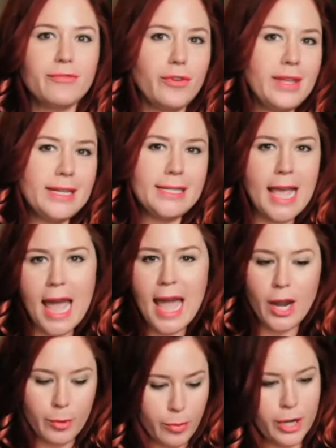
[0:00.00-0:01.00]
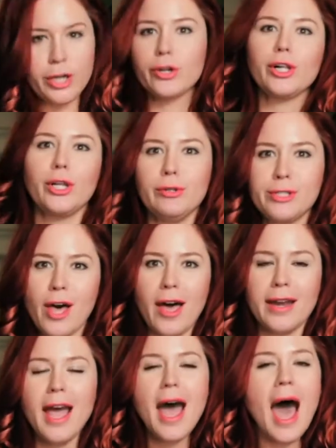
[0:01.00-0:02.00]
for the day or putting your clothes
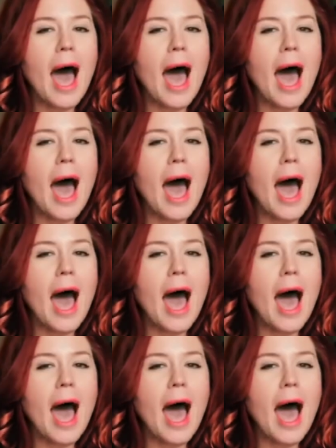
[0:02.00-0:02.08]
on.